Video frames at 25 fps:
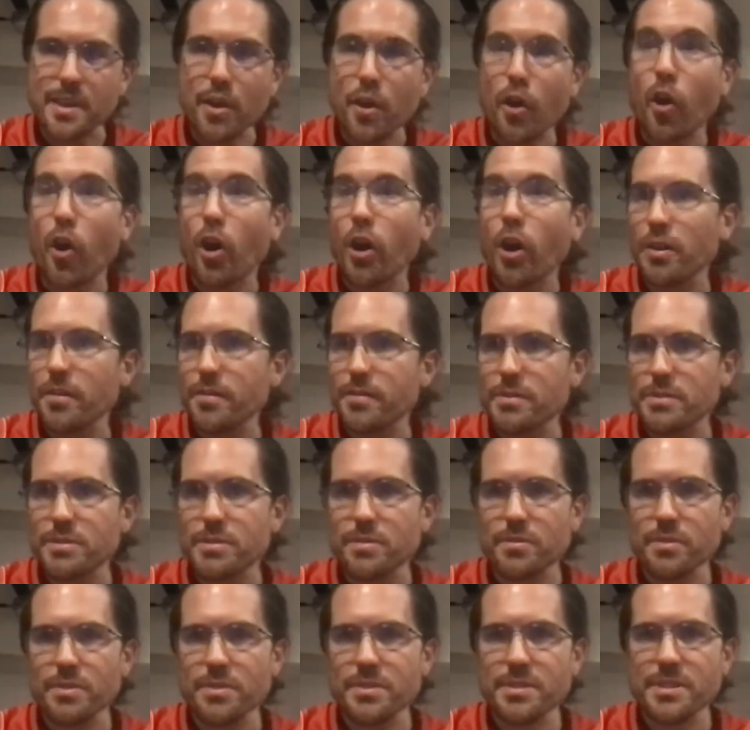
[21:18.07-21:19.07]
all of this
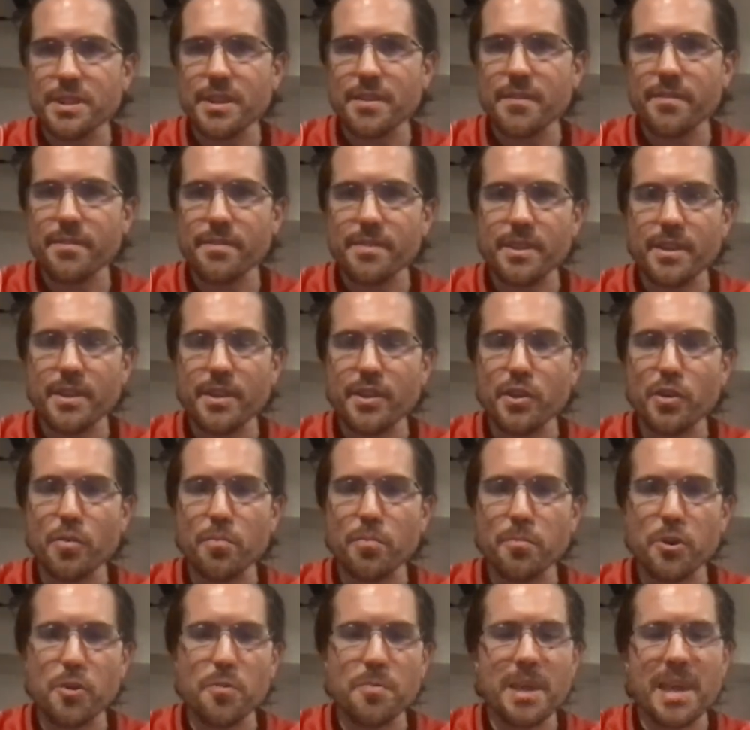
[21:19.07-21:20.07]
sort of stuff that,
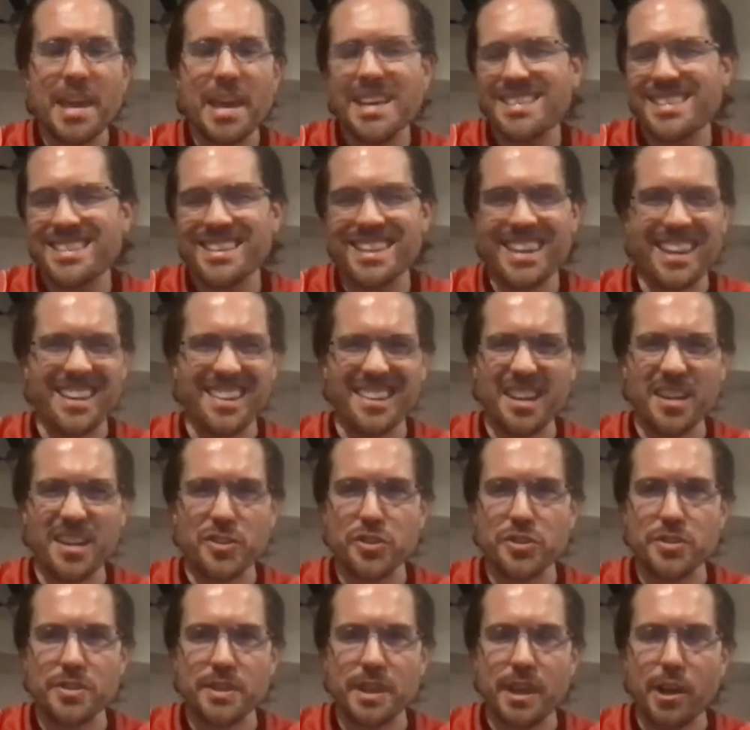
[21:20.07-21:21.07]
permeates, again, not
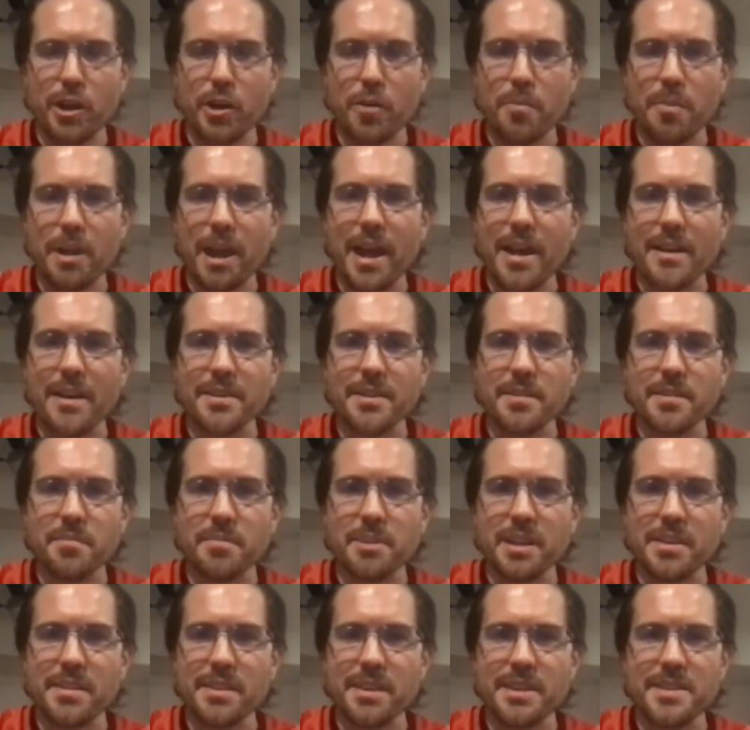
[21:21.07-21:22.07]
just chiropractic, but
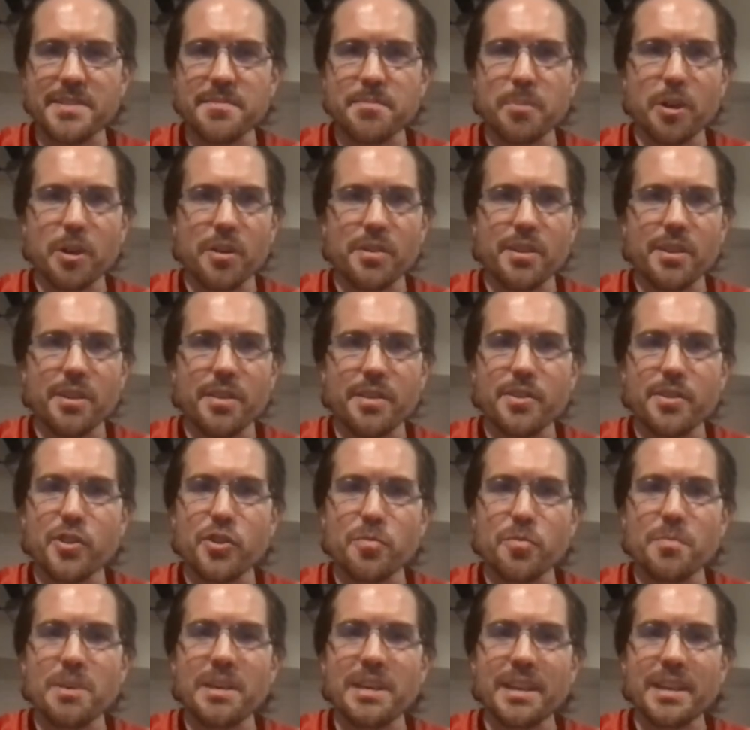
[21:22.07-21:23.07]
I think it's part of the
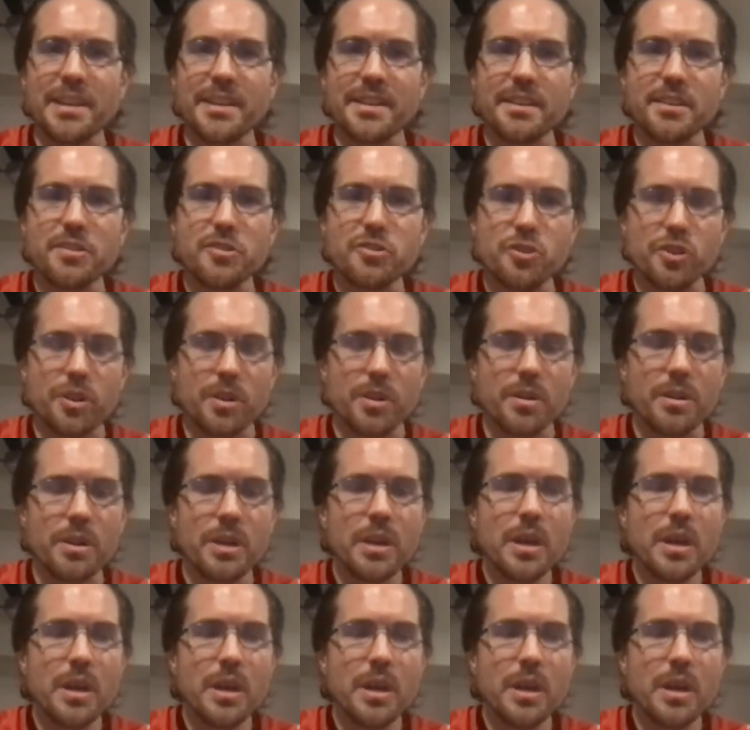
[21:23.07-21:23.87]
human condition,